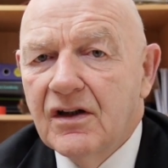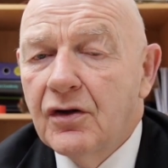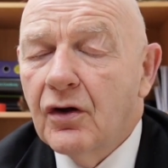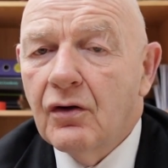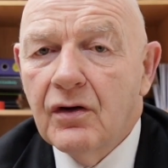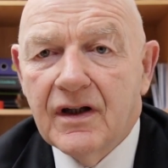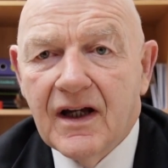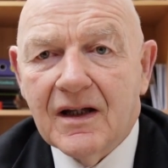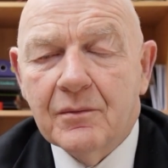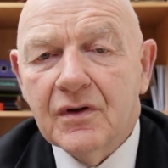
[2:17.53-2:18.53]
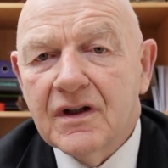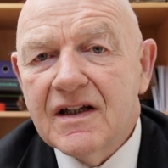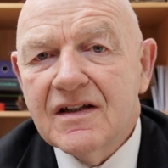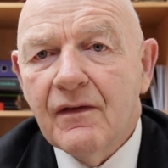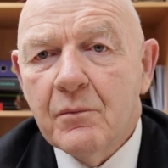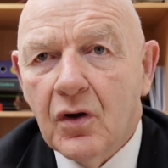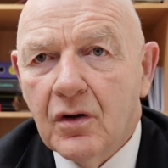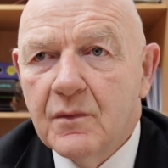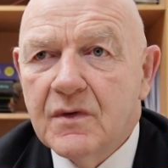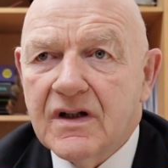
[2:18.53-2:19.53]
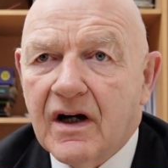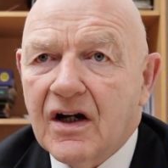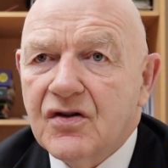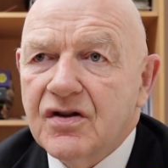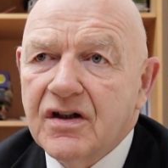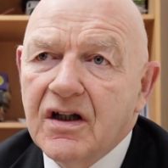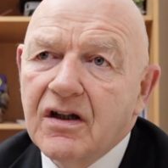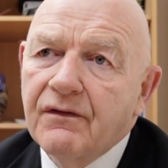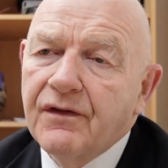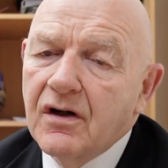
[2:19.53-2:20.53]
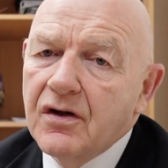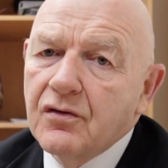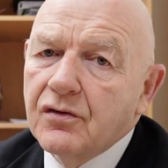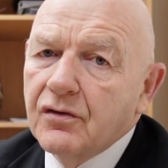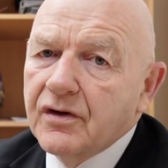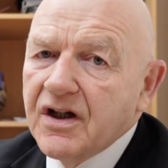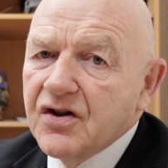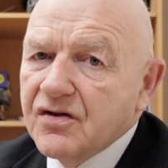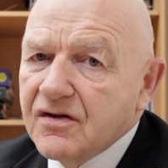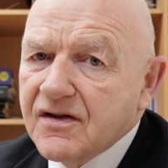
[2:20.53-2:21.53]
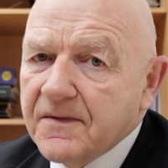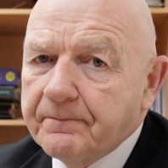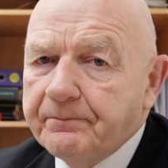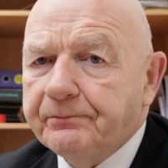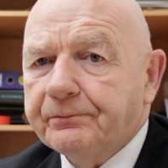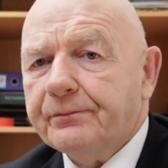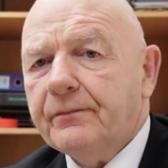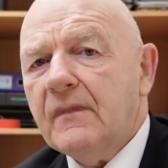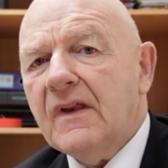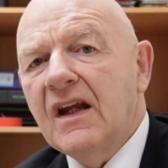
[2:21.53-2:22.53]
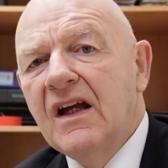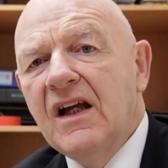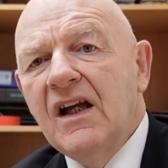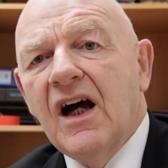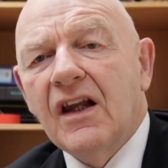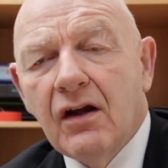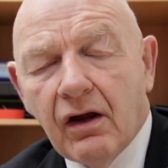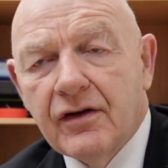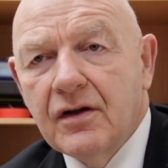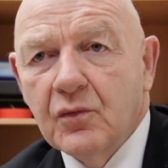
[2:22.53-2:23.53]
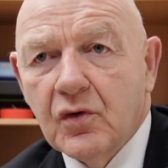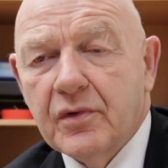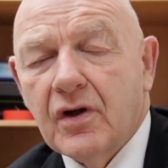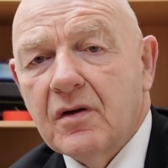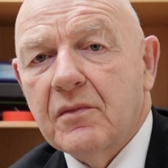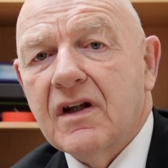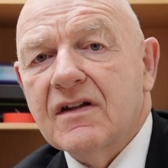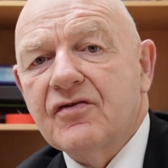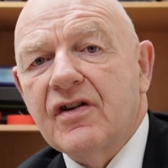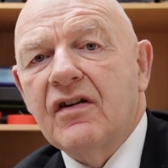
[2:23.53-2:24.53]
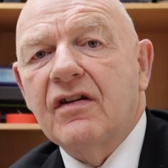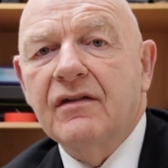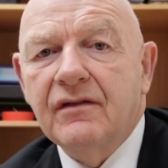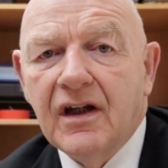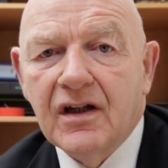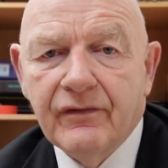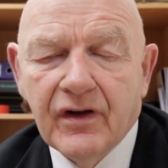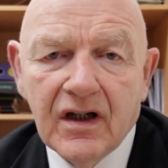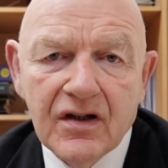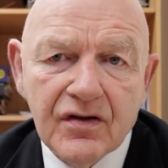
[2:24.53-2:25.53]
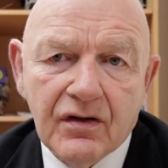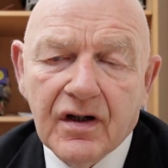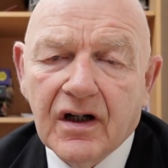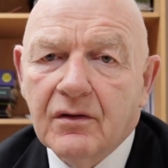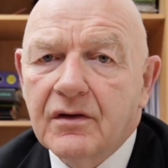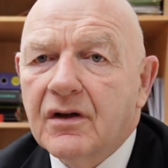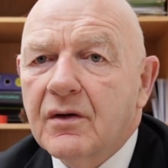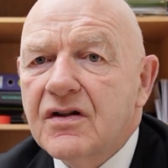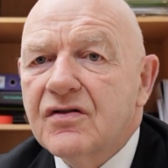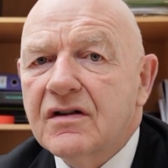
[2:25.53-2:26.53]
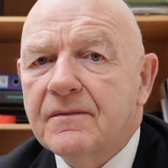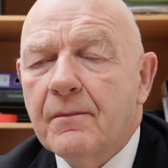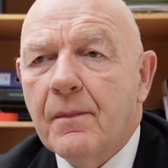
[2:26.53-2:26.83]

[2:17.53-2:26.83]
Not only that, but these pubs are actually in fairly good locations. A lot of them would be on the main street in the village or town in question.